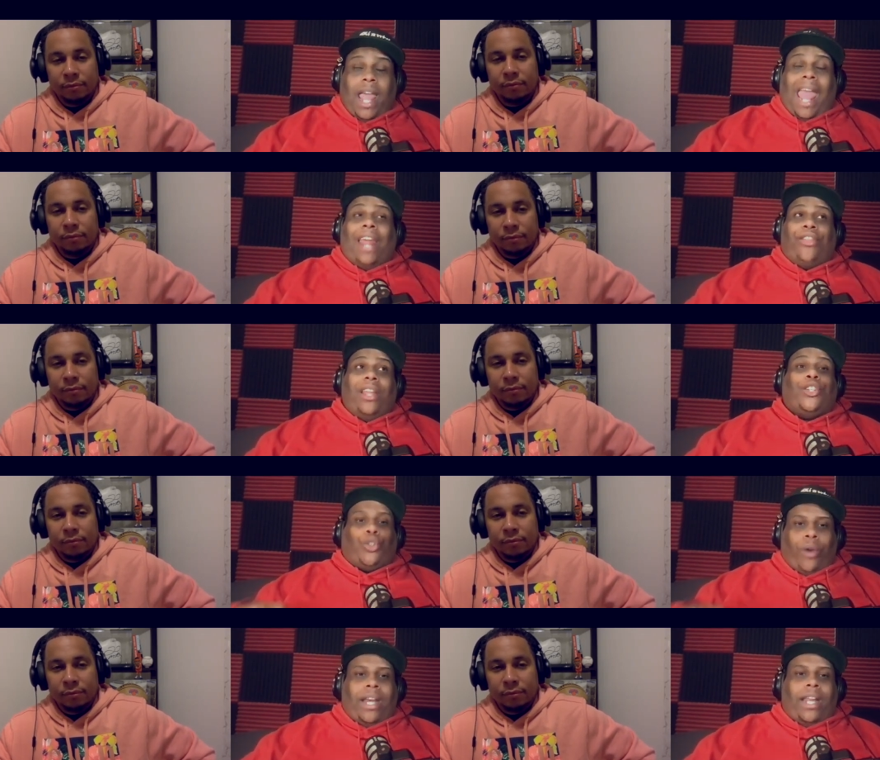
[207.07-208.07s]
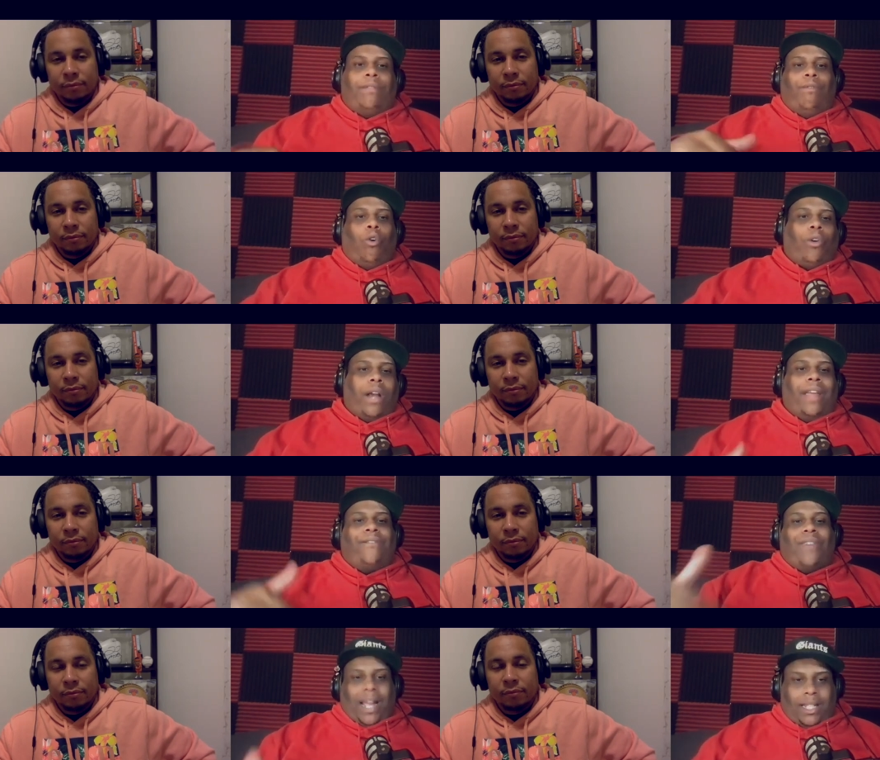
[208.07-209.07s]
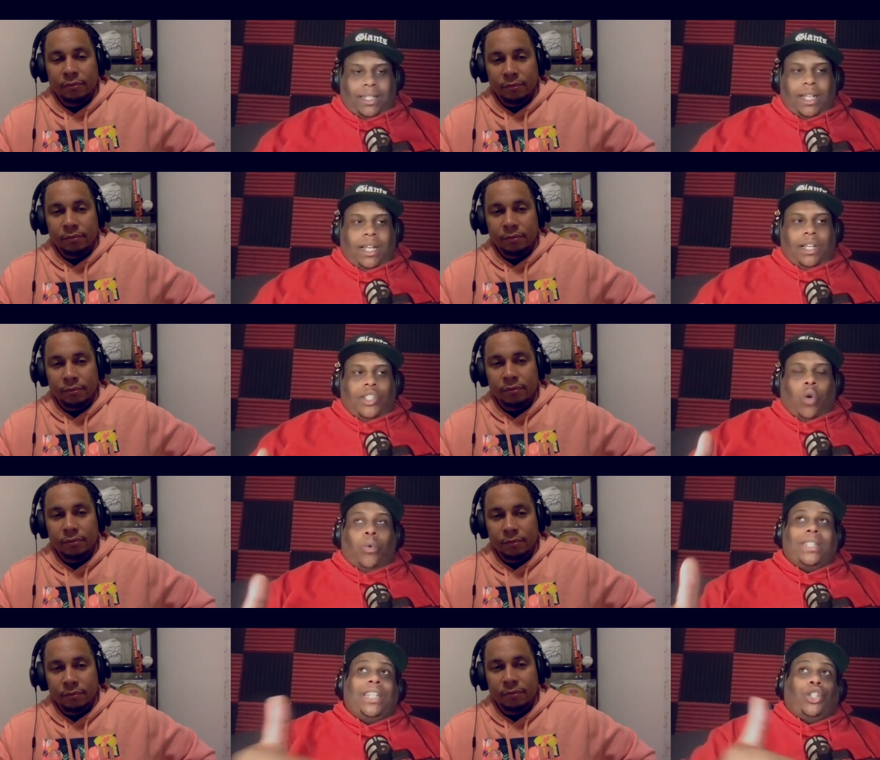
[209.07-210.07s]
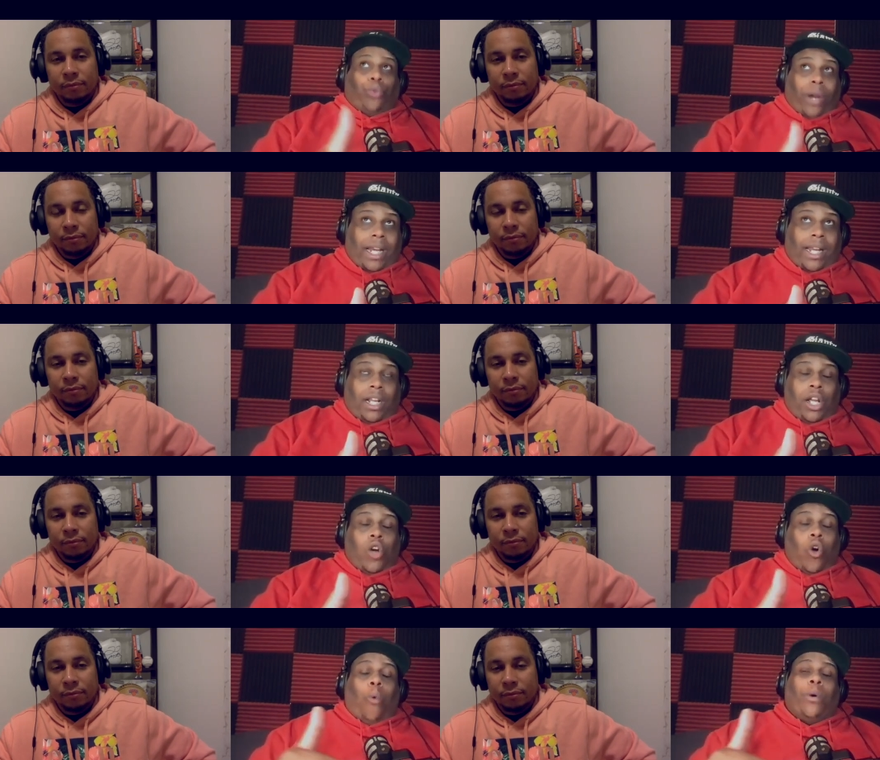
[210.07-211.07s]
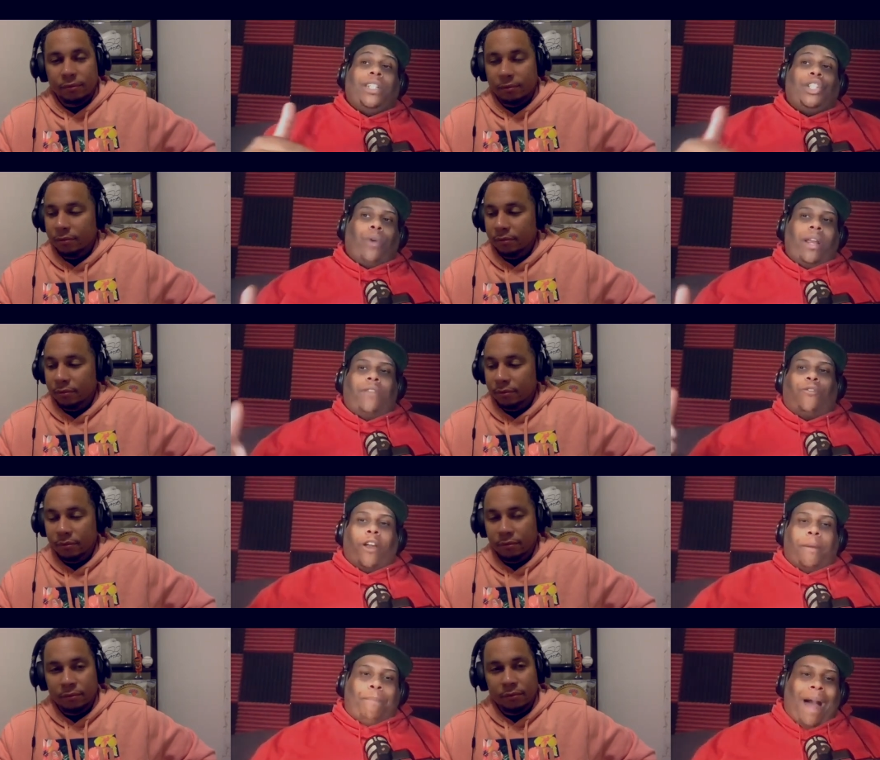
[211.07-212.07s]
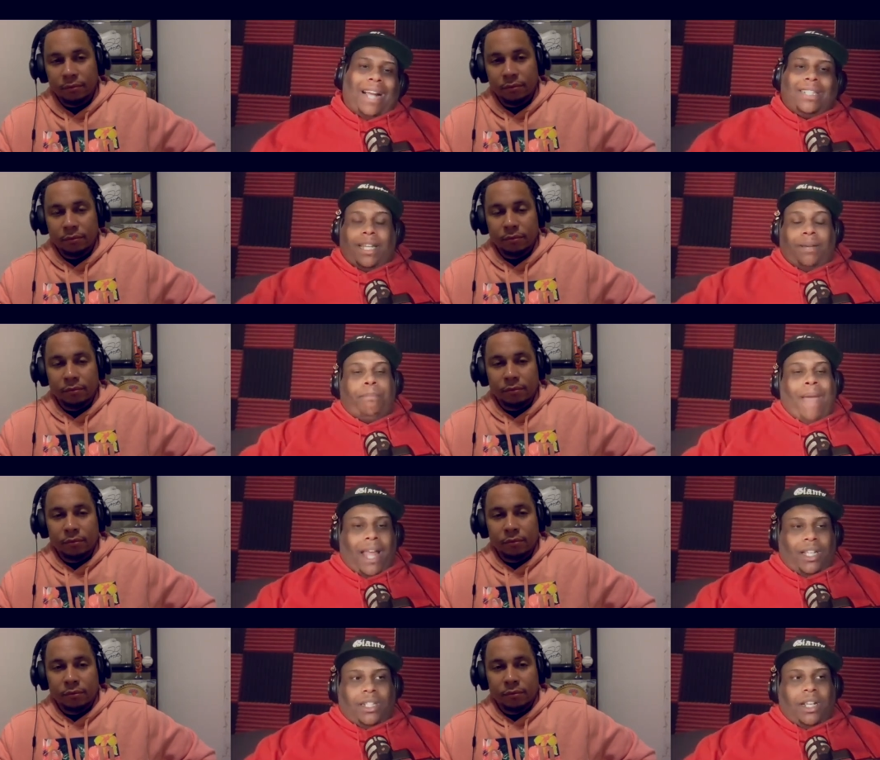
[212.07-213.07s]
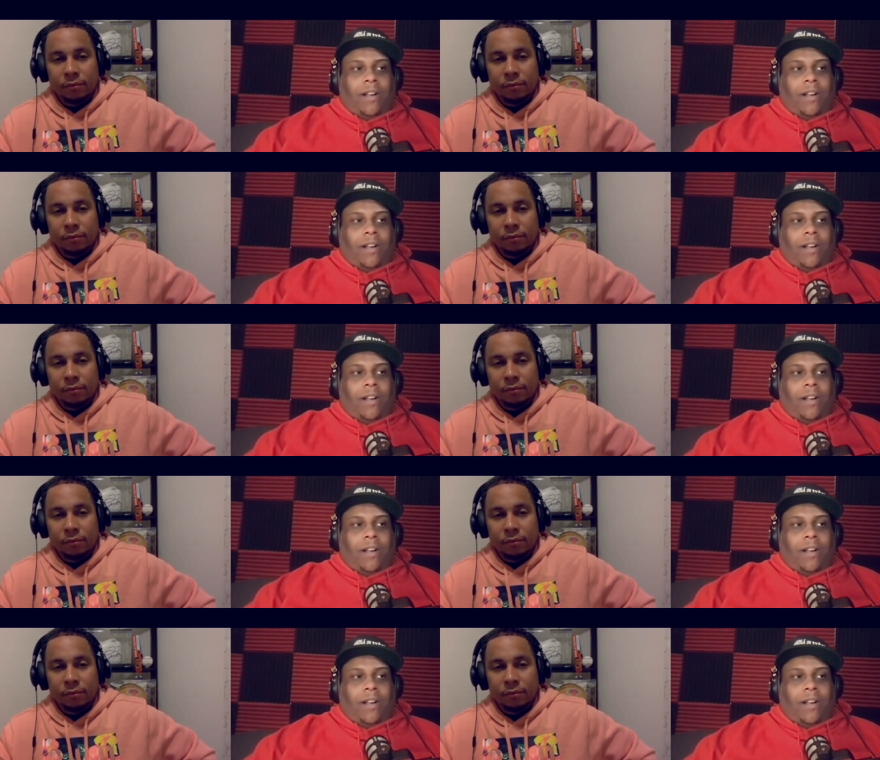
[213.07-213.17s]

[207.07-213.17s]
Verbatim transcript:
Speaker 1: and then training for a fight? So was he training or was he training for a boxing match?